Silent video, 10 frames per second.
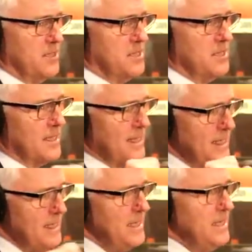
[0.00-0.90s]
You see, the
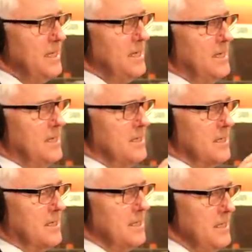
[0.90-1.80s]
key
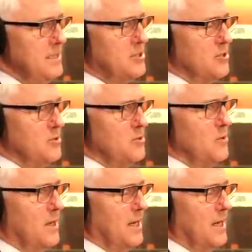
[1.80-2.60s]
to